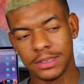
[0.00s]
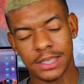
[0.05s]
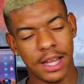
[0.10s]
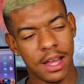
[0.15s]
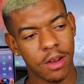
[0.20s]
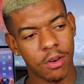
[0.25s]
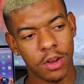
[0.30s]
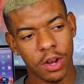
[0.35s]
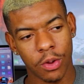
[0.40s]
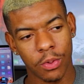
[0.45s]

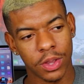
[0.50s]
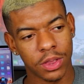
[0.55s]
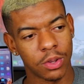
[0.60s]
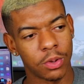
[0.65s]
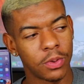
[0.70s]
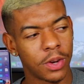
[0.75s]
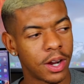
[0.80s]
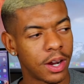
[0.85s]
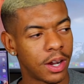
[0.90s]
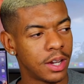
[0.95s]
i don't know what
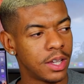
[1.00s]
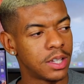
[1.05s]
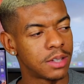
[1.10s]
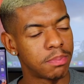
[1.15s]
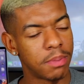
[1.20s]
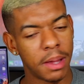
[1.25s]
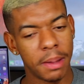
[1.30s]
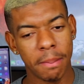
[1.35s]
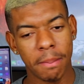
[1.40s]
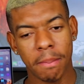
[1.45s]
the word is
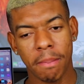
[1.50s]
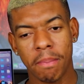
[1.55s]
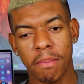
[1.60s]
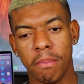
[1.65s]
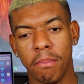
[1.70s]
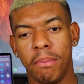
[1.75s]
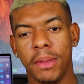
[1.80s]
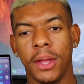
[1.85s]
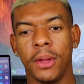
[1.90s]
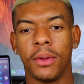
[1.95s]
but
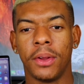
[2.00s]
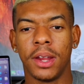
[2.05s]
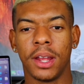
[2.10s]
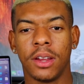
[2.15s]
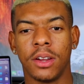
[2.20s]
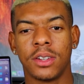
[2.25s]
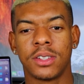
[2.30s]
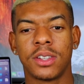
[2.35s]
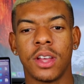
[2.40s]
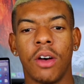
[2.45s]
building
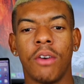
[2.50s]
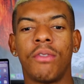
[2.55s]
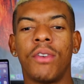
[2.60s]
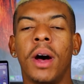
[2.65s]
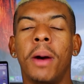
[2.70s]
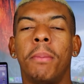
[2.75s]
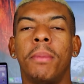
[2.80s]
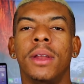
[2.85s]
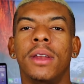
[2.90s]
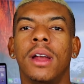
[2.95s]
yourself
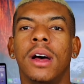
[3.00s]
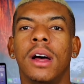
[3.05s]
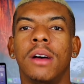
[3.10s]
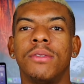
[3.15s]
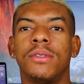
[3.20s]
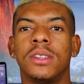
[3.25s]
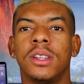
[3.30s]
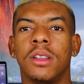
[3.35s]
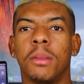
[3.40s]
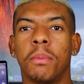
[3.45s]
up
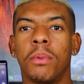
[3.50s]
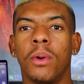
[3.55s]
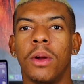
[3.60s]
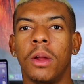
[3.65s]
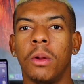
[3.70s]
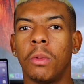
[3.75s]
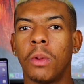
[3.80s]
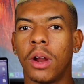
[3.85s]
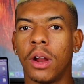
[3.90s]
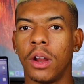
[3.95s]
enough to the
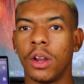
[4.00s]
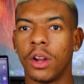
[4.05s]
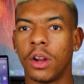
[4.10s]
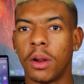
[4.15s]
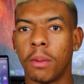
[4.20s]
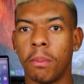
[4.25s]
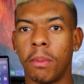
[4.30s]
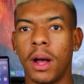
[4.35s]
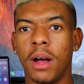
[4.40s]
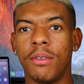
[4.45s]
point where you're
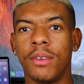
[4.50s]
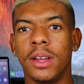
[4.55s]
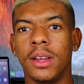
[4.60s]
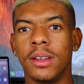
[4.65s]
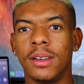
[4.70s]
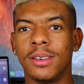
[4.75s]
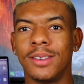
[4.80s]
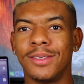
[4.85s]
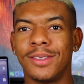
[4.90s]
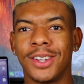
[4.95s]
above
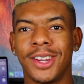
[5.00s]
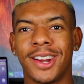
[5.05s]
it